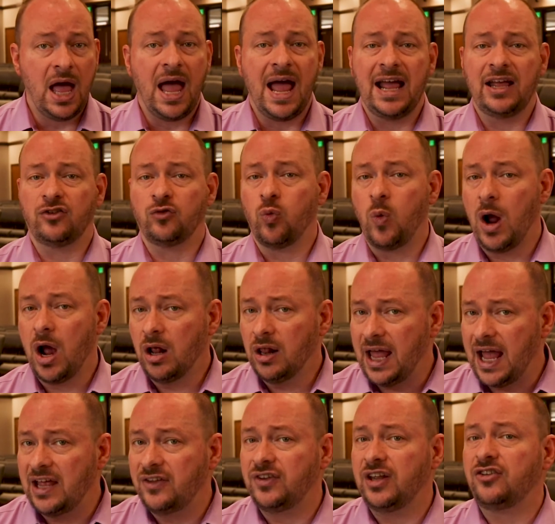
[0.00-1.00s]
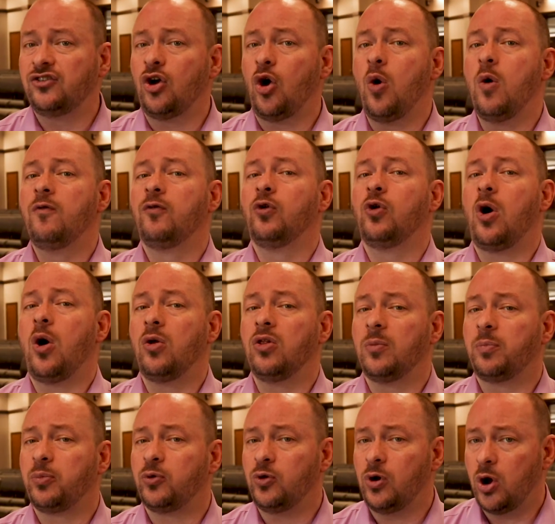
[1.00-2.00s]
as well as its overall
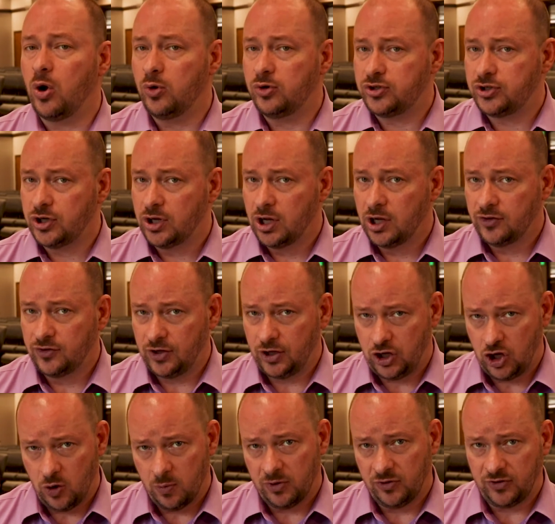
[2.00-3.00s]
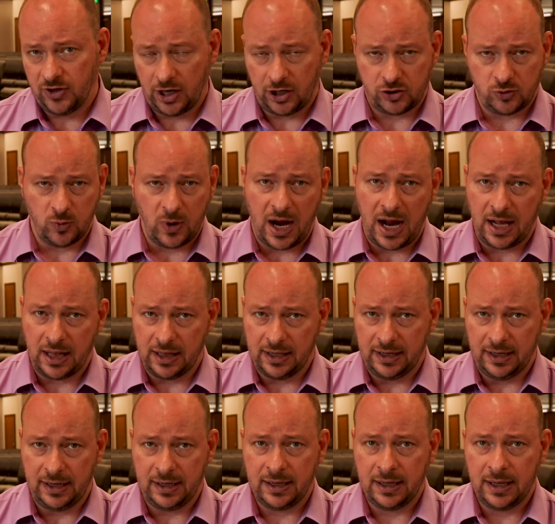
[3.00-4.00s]
approach to human
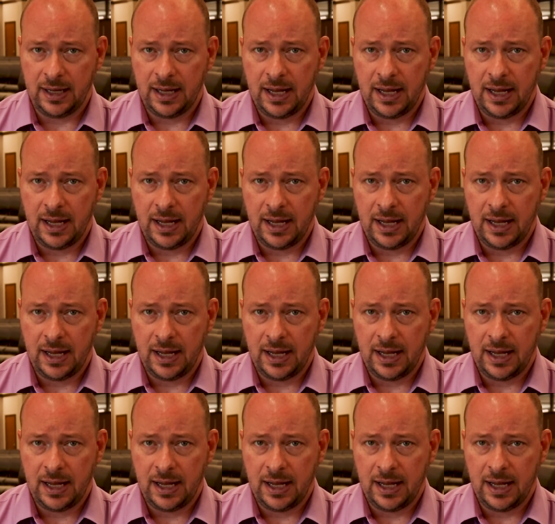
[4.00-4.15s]
sexuality.